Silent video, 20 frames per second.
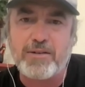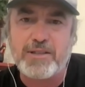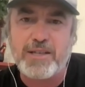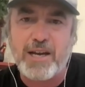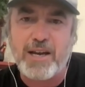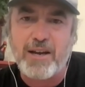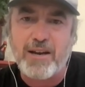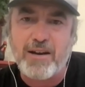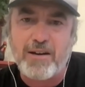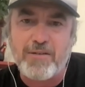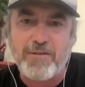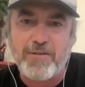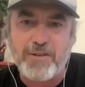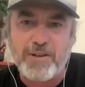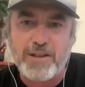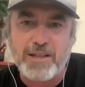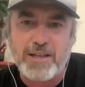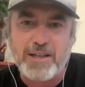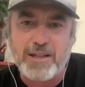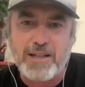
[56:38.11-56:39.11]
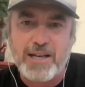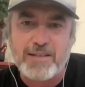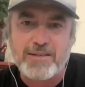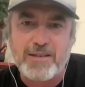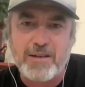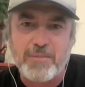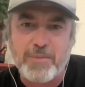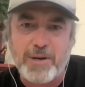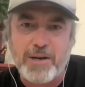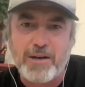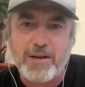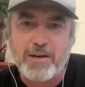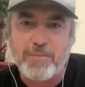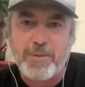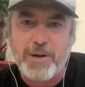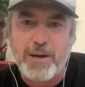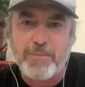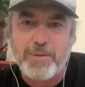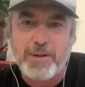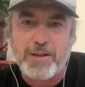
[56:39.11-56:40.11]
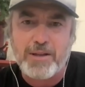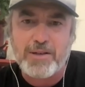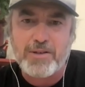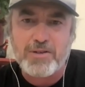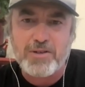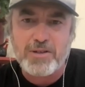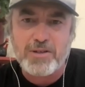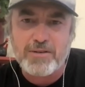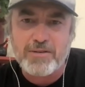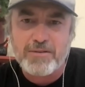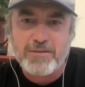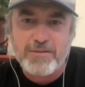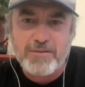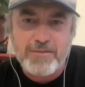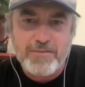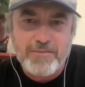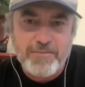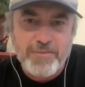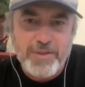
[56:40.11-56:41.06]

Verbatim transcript: die off in the Alaska Baja population